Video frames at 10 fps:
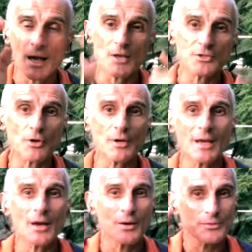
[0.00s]
And so
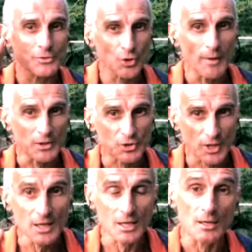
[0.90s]
too much
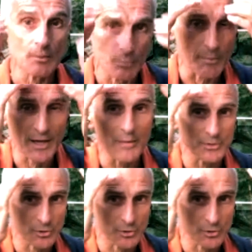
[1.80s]
thinking will become